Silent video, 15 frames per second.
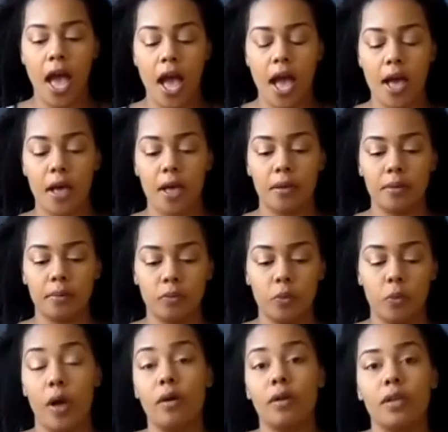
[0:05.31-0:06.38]

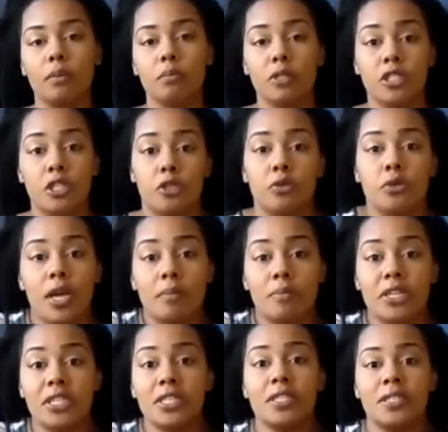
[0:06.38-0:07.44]
Welcome to
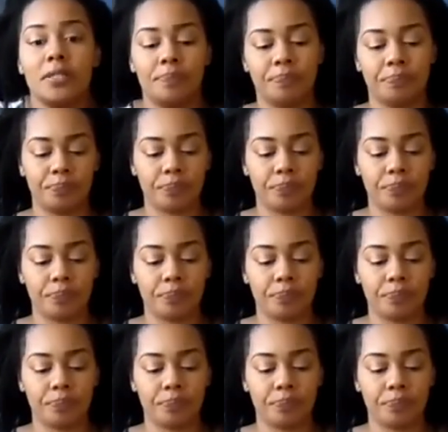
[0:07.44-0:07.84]
newcomers.